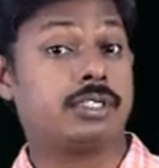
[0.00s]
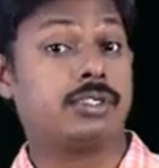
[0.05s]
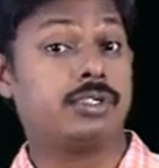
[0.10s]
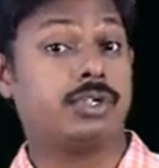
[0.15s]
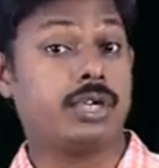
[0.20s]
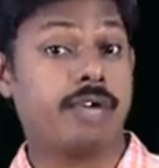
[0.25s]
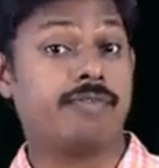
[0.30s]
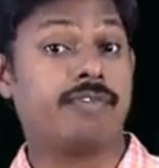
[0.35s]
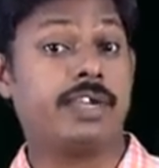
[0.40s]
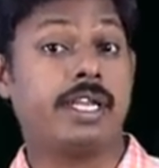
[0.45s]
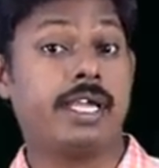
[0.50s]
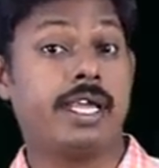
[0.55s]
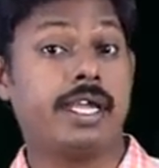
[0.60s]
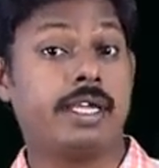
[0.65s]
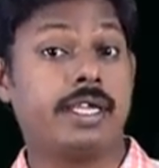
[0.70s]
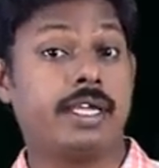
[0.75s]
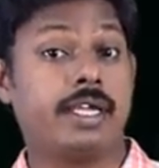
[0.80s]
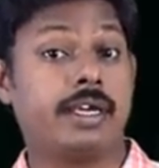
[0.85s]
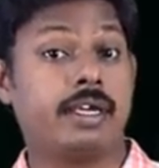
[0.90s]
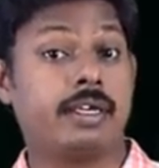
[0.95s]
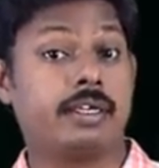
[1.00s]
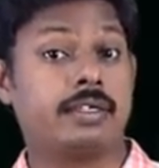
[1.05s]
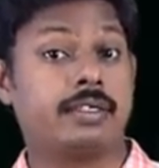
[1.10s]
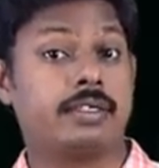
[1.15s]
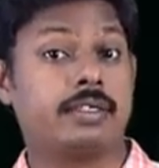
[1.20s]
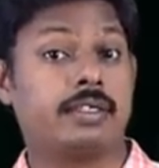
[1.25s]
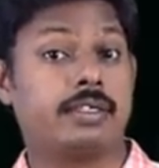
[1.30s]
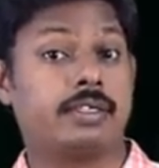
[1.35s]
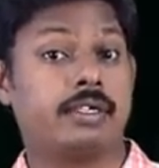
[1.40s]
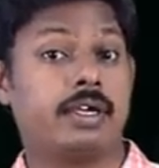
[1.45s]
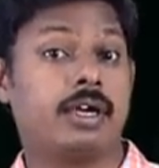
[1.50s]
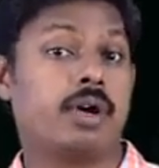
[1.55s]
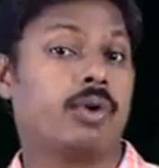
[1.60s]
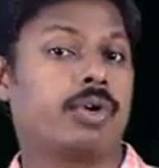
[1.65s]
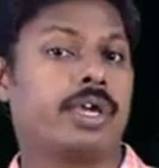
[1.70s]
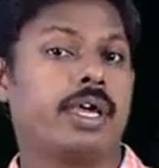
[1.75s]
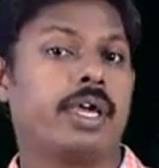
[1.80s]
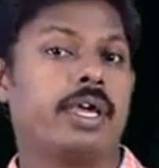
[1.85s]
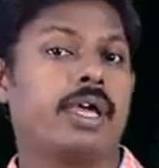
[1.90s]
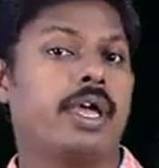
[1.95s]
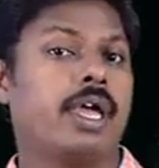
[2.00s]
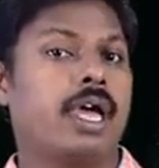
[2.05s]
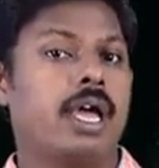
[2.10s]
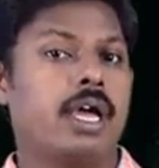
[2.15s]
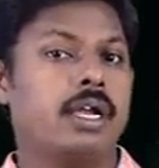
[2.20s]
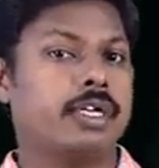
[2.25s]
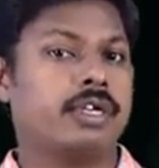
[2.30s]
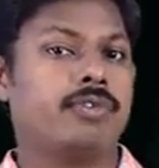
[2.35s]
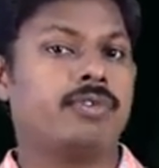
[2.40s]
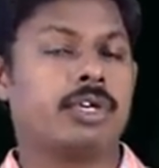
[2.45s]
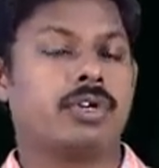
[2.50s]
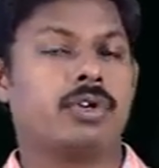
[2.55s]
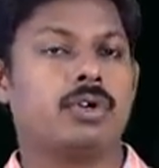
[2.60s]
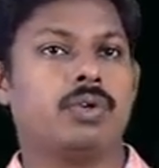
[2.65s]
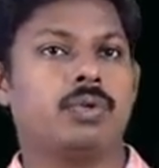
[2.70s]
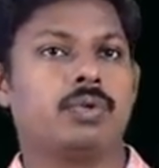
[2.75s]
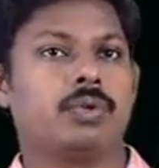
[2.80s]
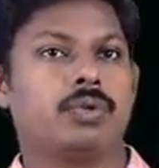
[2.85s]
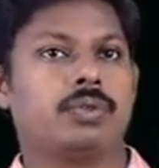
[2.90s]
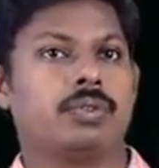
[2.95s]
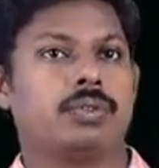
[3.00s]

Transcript: Do you have any idea? Okay, I'll give you a clue.